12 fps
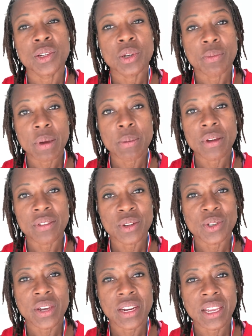during my
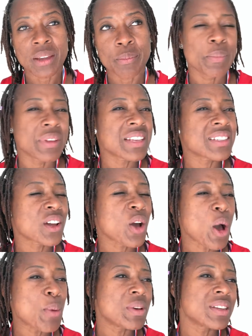marathon training. But that's a
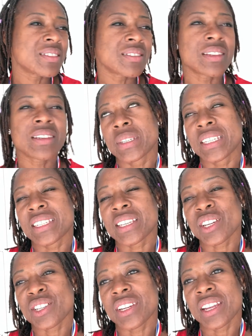common
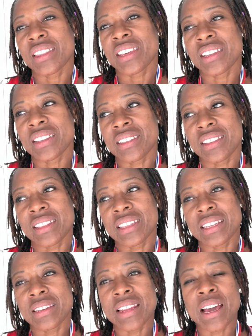discussion, I think.
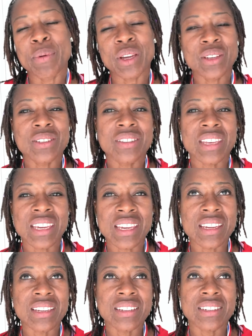Now because of the
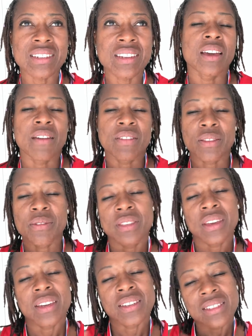heat,
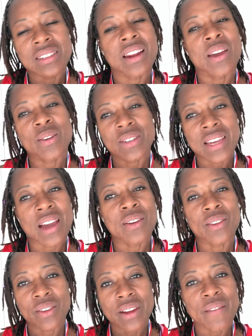everything is slowed
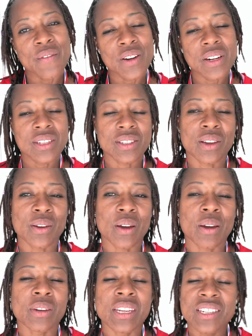down on average, so
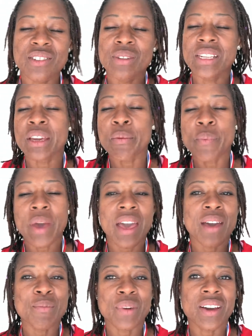I'll need to really
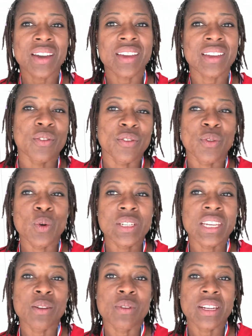compare my
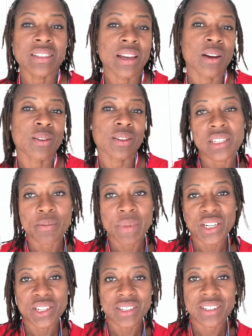14 weeks out to
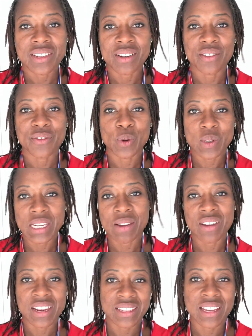Manchester
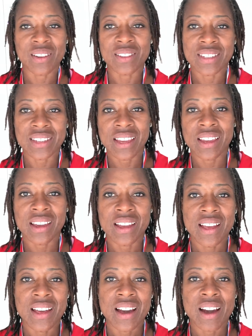14 weeks out and see
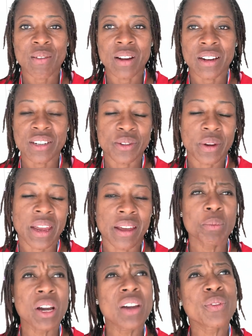how well I'm doing.
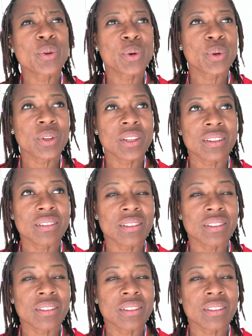But overall,